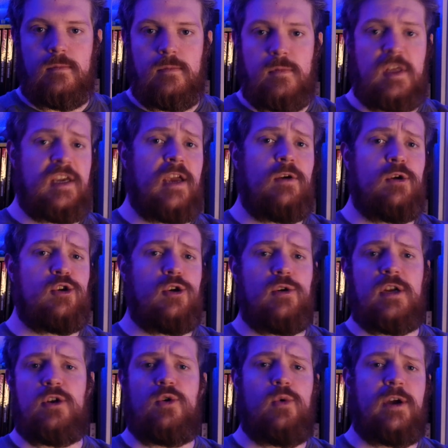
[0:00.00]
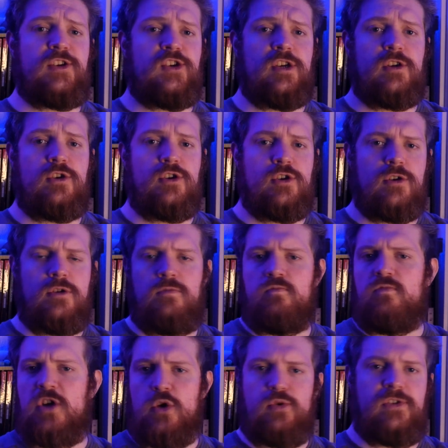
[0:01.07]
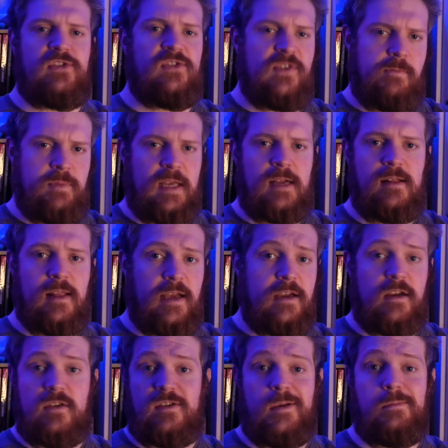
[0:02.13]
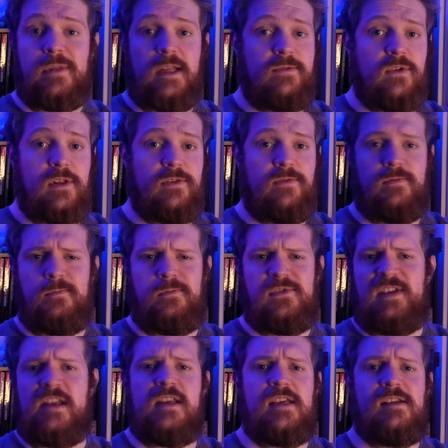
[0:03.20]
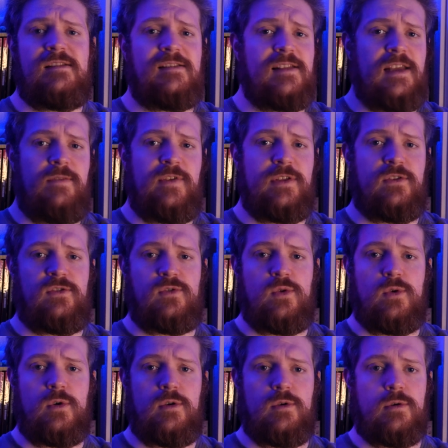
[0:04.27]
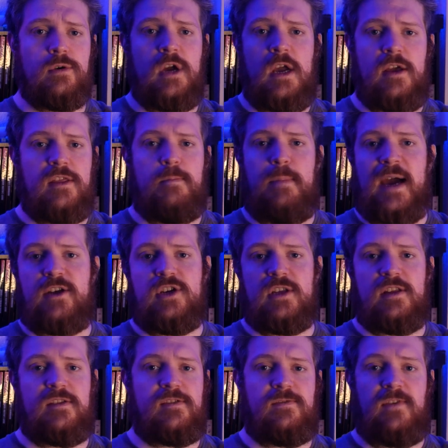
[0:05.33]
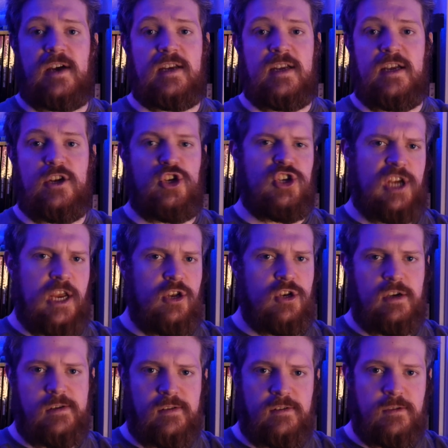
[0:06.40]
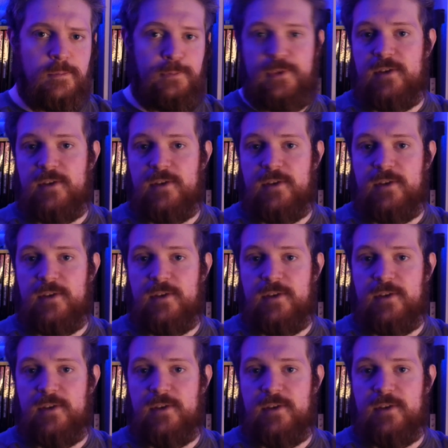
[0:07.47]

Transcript: The character in question should notice something like some level of sentience leaving the sword or the magic that's affecting it changes.